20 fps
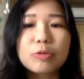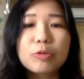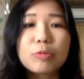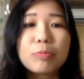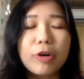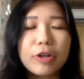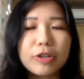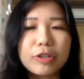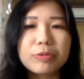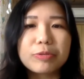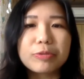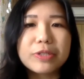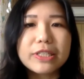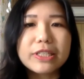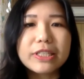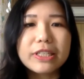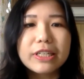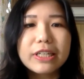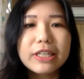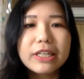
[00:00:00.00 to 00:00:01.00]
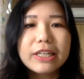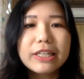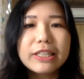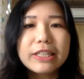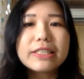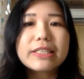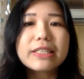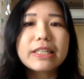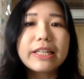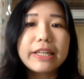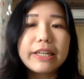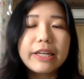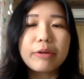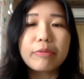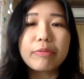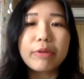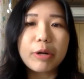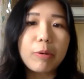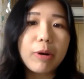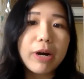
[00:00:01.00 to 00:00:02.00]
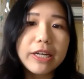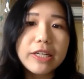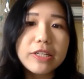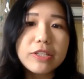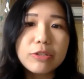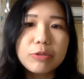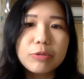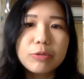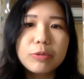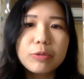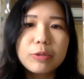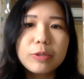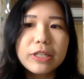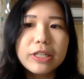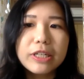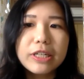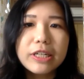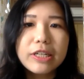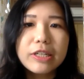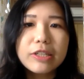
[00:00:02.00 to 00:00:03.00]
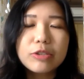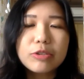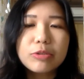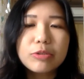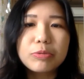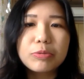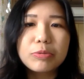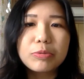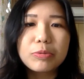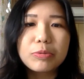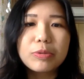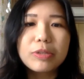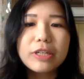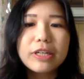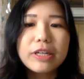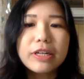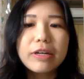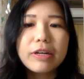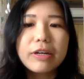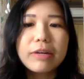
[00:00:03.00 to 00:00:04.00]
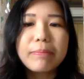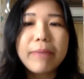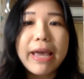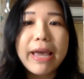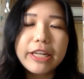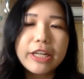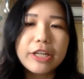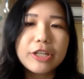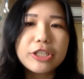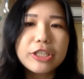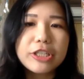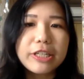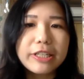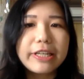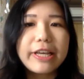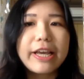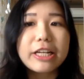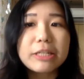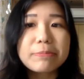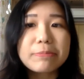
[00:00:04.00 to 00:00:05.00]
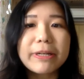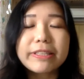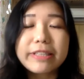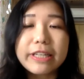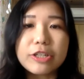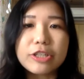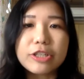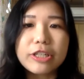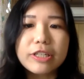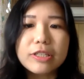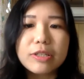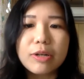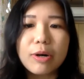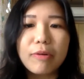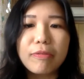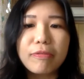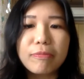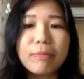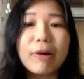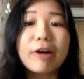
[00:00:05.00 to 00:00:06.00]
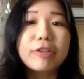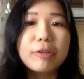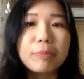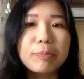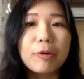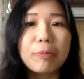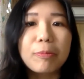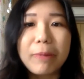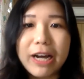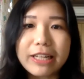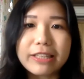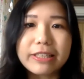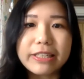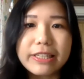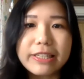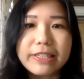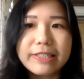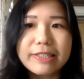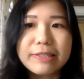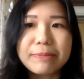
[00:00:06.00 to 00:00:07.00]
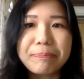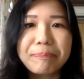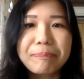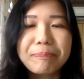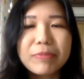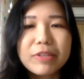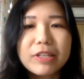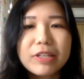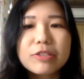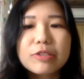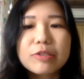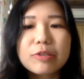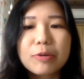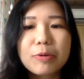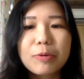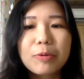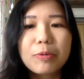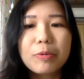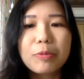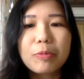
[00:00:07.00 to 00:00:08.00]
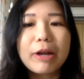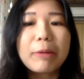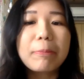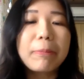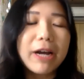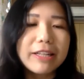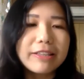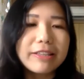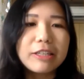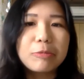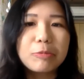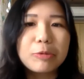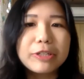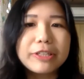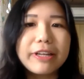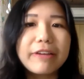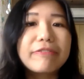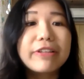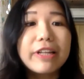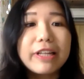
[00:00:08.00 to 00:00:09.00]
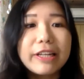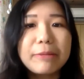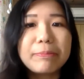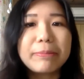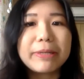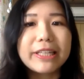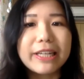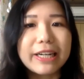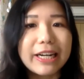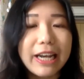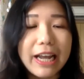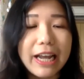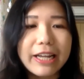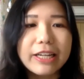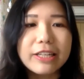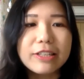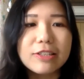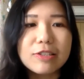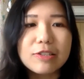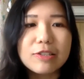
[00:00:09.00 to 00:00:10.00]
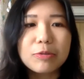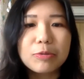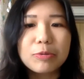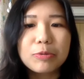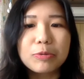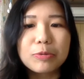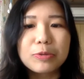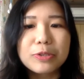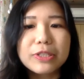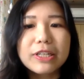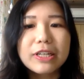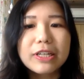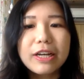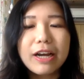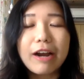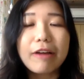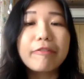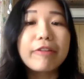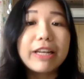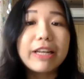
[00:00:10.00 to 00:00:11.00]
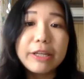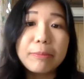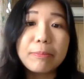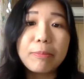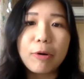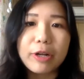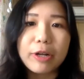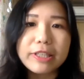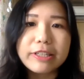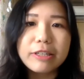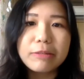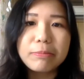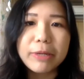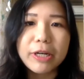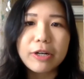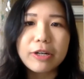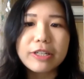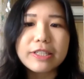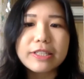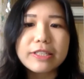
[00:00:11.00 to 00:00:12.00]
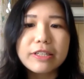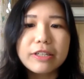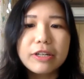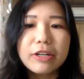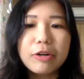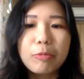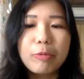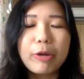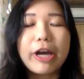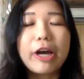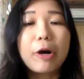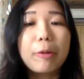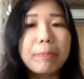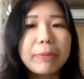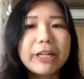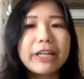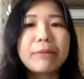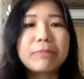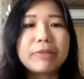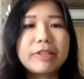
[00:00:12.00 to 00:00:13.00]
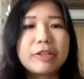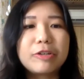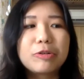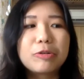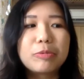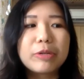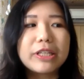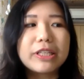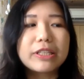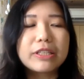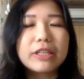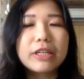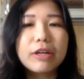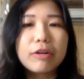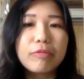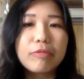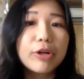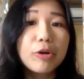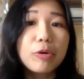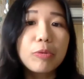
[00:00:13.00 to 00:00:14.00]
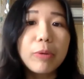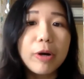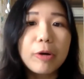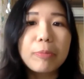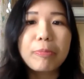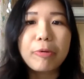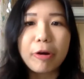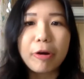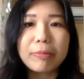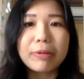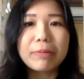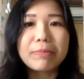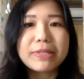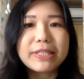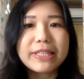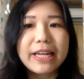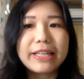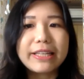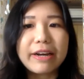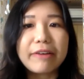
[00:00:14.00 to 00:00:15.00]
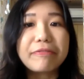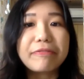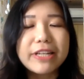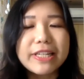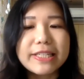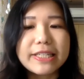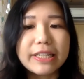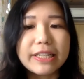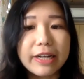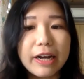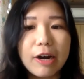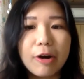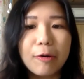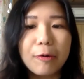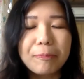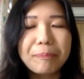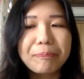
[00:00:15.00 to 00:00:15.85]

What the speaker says: modules, this clinic requires you to manage the expectations of multiple parties. So one party would definitely be the clients, who are really important because we are helping them deal with real world problems that they're facing now.